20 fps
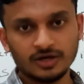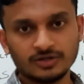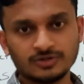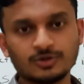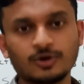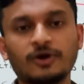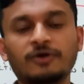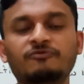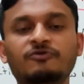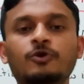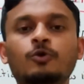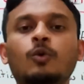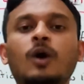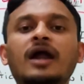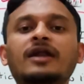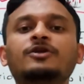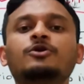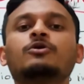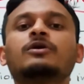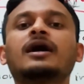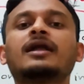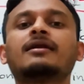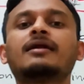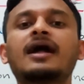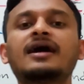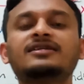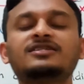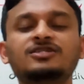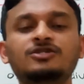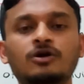So if you want, you can
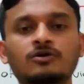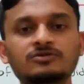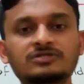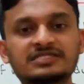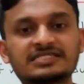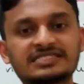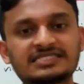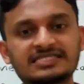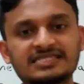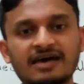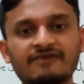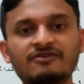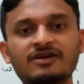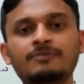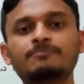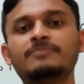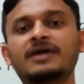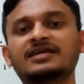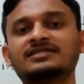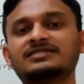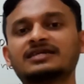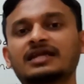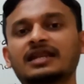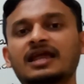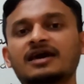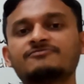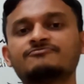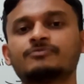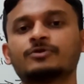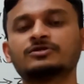write it on seven basic
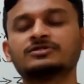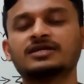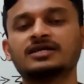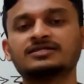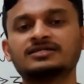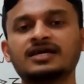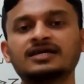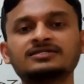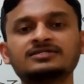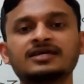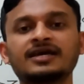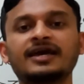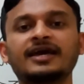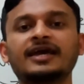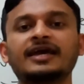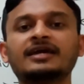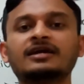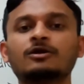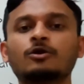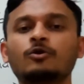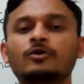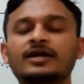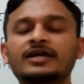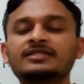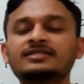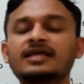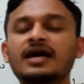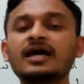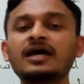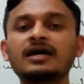life processes,
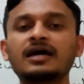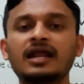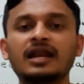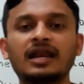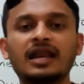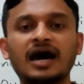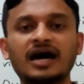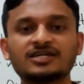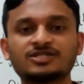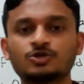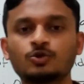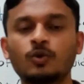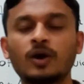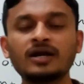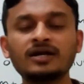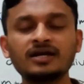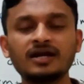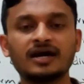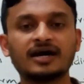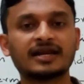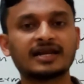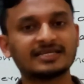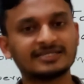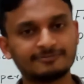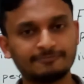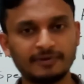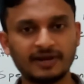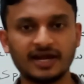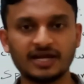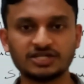including the last one,
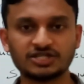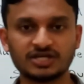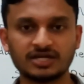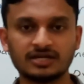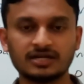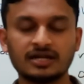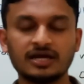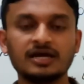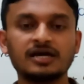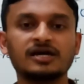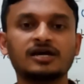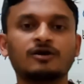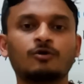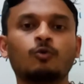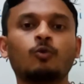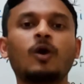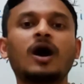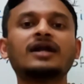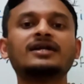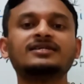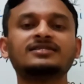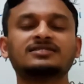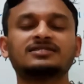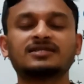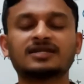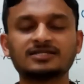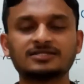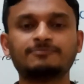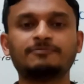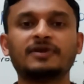respiration. What
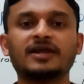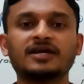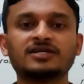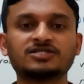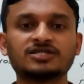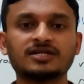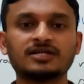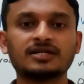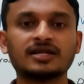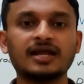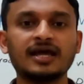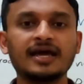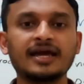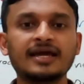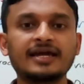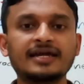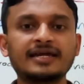is respiration?